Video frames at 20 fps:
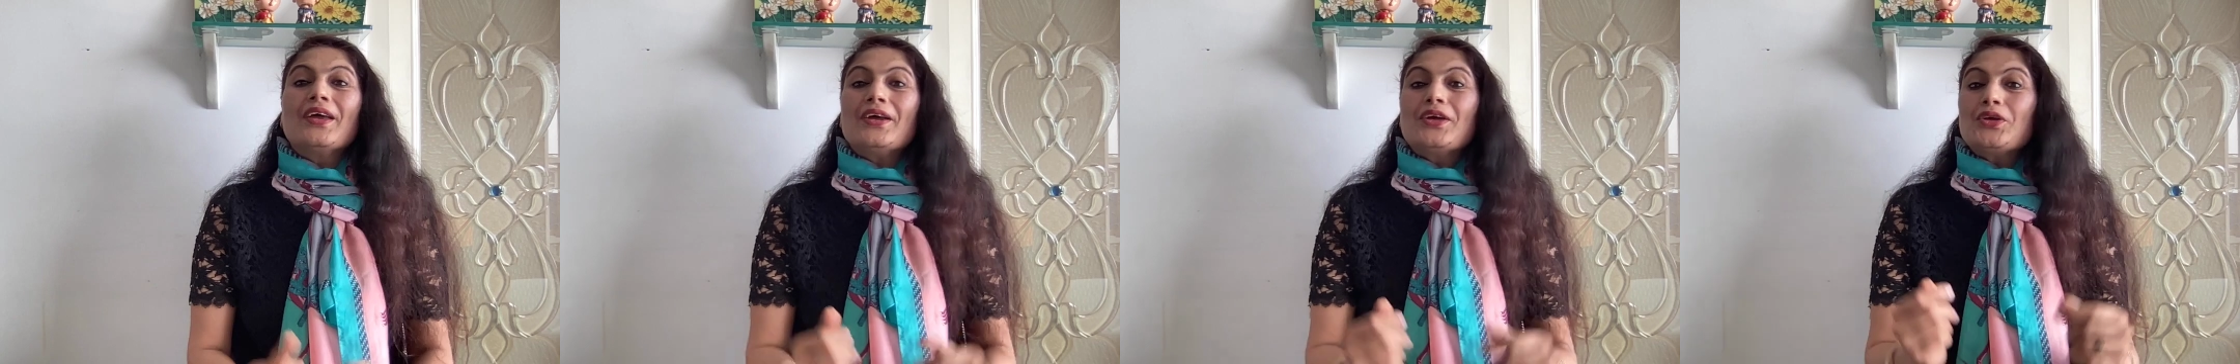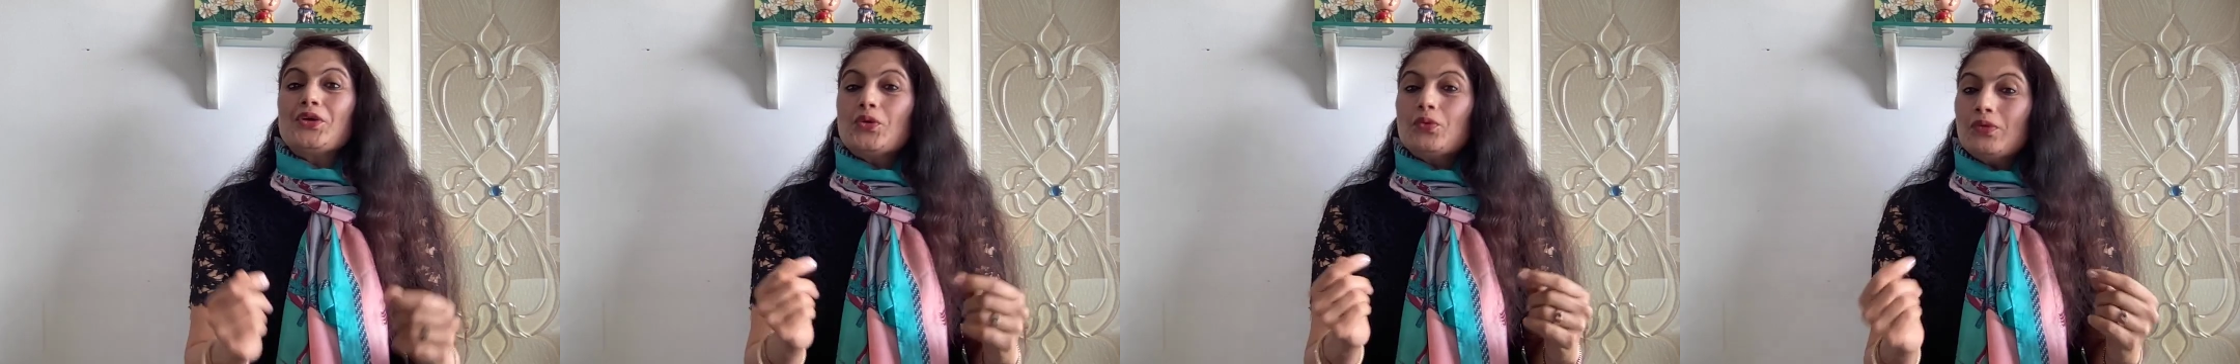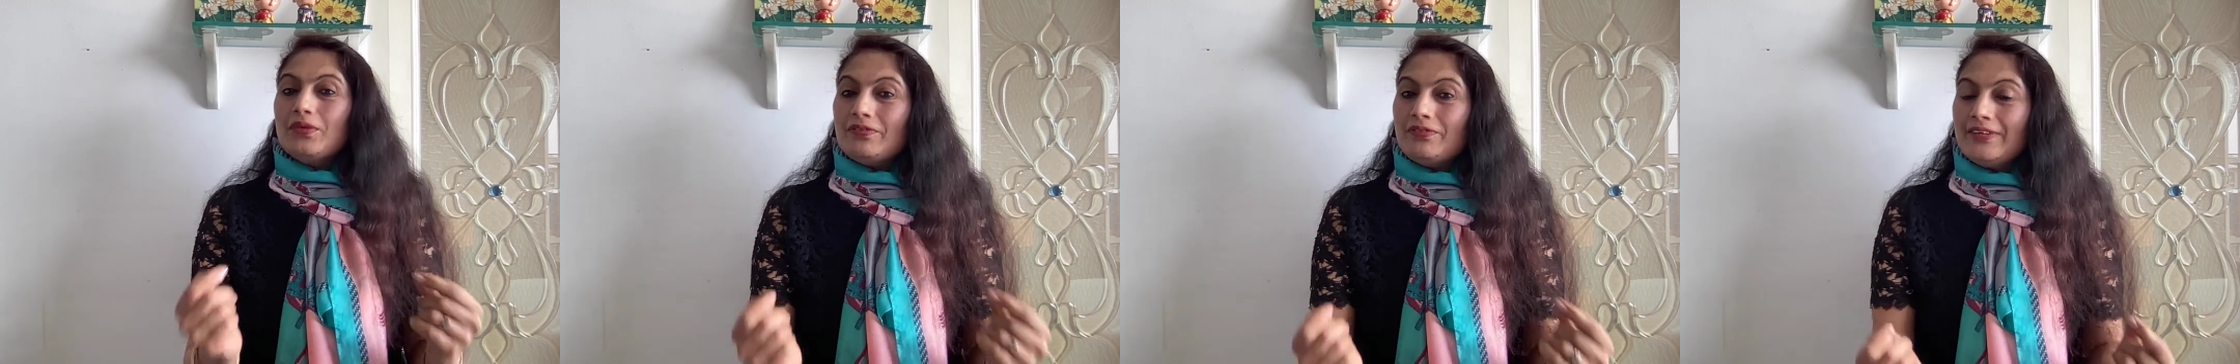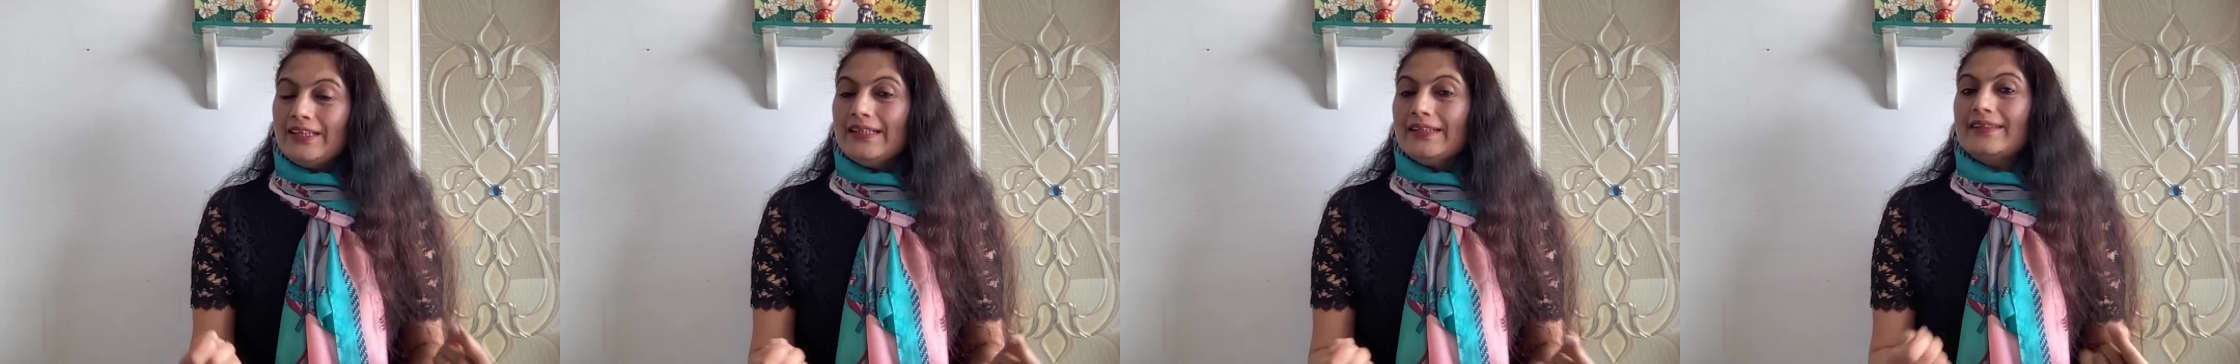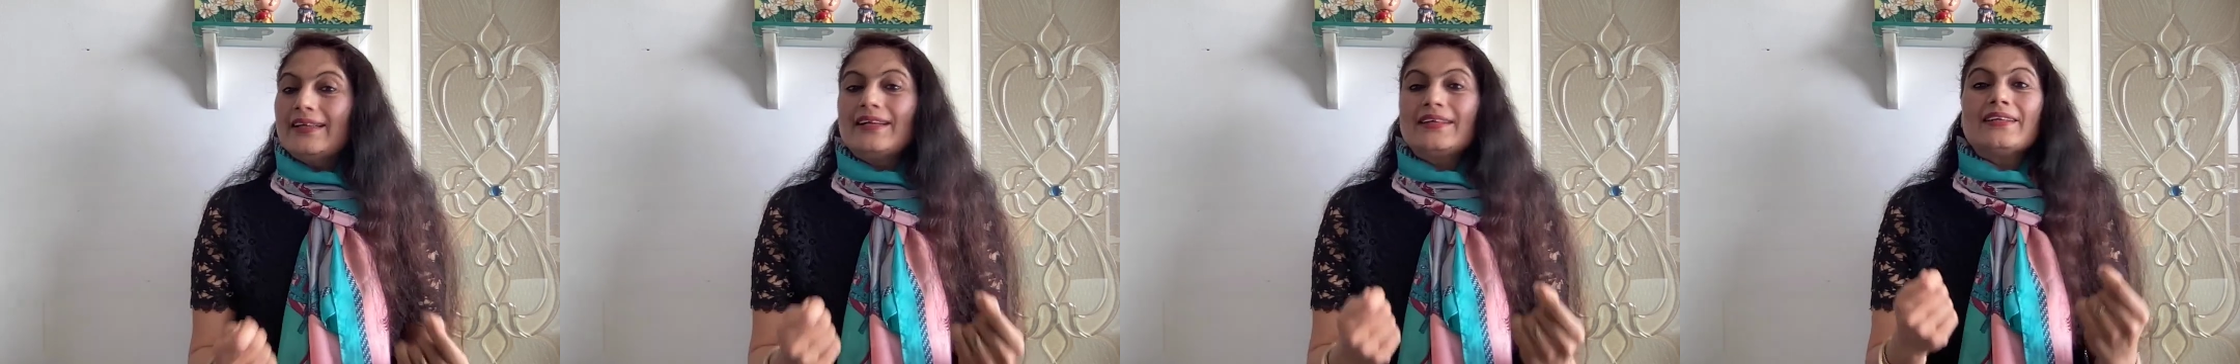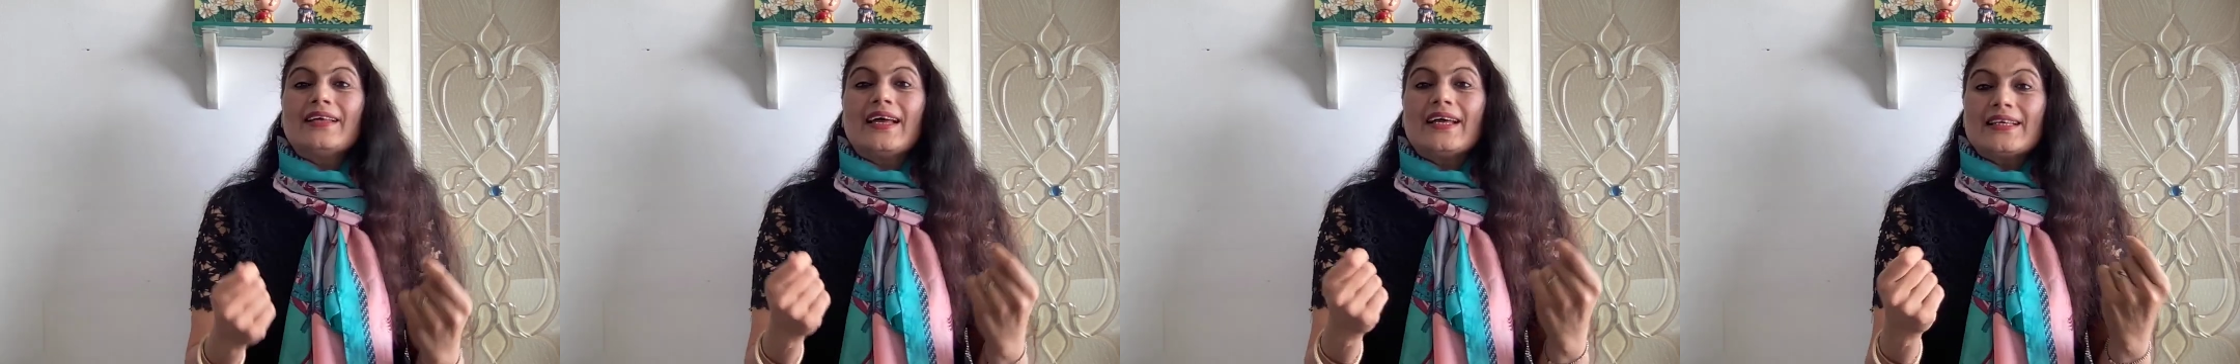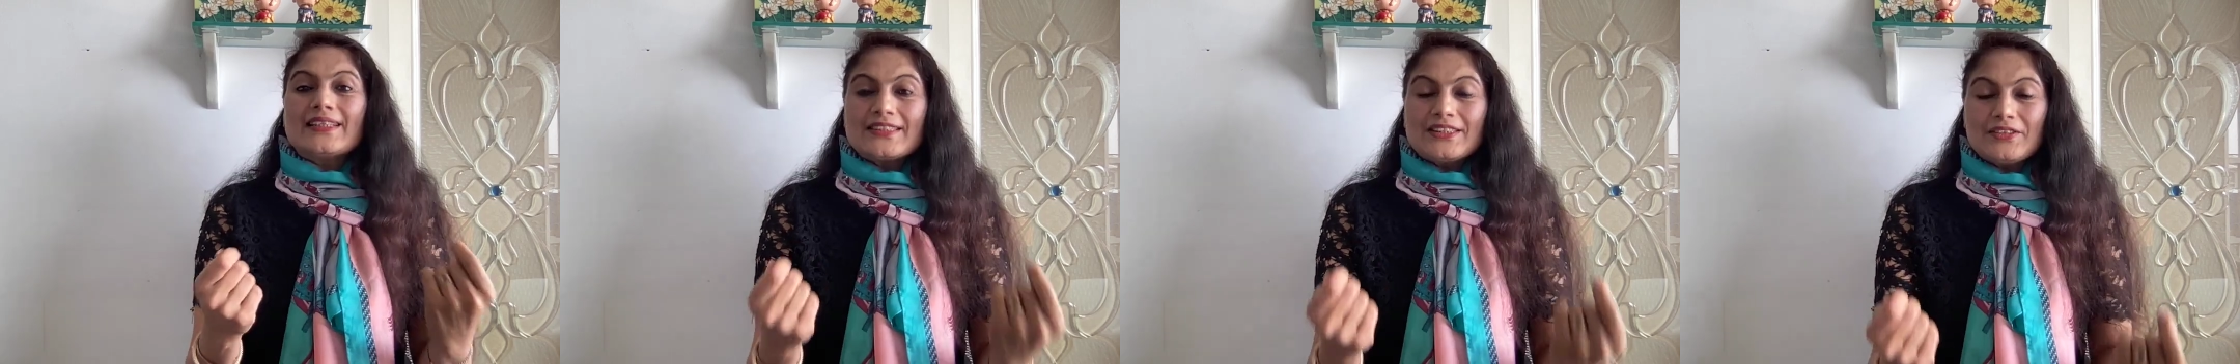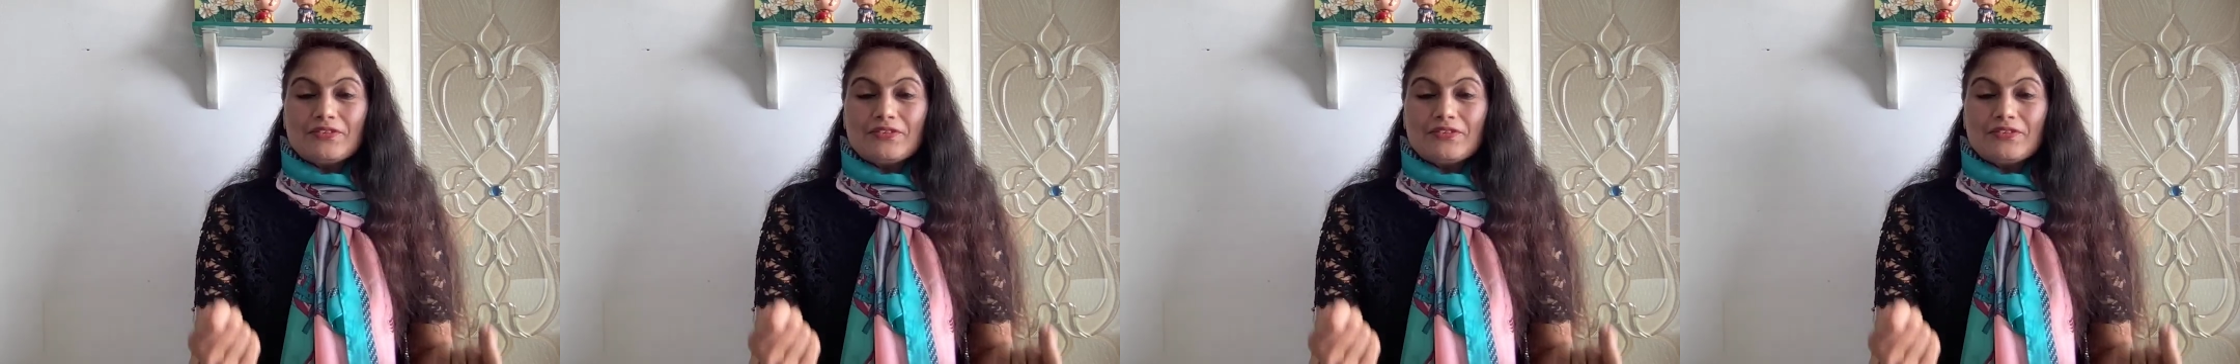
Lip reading: you will feel that as